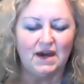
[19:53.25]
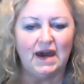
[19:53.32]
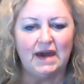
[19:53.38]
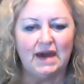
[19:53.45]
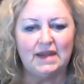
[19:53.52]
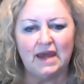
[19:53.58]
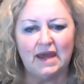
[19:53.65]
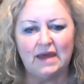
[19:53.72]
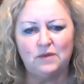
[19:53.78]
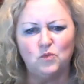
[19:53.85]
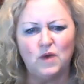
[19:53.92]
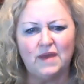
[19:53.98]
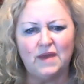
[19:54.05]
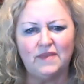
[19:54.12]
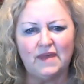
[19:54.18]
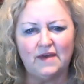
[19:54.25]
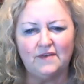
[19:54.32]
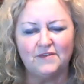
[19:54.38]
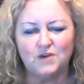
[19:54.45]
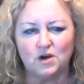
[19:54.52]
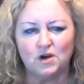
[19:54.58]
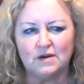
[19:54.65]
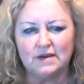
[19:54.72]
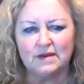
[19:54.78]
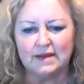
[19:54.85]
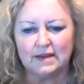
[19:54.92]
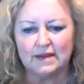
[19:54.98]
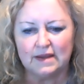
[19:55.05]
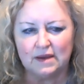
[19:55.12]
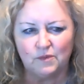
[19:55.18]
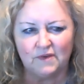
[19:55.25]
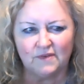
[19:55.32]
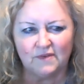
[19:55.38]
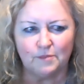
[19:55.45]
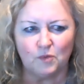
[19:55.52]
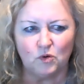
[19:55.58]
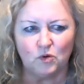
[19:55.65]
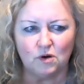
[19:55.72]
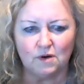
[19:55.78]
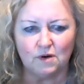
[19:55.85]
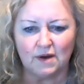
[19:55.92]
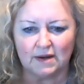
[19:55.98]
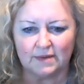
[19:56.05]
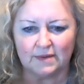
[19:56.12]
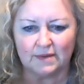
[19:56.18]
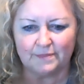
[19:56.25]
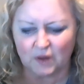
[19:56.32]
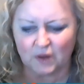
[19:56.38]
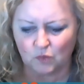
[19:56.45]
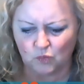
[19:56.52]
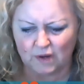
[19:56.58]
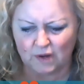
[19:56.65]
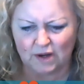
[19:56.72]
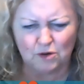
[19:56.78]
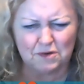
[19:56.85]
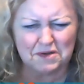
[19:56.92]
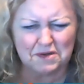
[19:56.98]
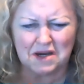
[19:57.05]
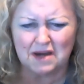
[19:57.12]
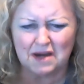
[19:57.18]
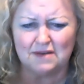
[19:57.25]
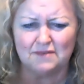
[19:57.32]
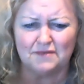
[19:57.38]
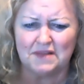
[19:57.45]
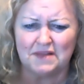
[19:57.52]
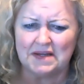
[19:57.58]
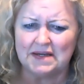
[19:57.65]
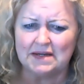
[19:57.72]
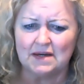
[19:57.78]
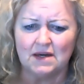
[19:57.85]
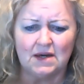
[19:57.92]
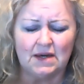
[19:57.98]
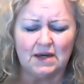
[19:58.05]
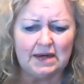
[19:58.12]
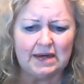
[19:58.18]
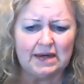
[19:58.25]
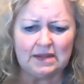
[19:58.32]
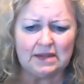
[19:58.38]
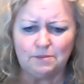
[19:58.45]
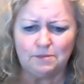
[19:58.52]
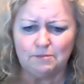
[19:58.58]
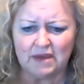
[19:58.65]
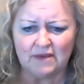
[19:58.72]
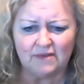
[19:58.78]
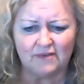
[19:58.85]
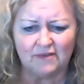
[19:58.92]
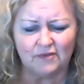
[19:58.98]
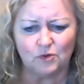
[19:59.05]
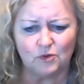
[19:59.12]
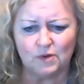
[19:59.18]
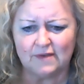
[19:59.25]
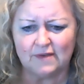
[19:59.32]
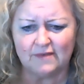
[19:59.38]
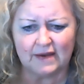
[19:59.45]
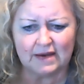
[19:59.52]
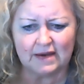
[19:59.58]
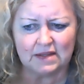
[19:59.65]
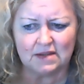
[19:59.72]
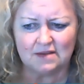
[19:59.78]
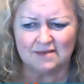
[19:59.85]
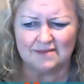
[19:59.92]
And when they started it, it was more a weird kind of like hit and miss 30-second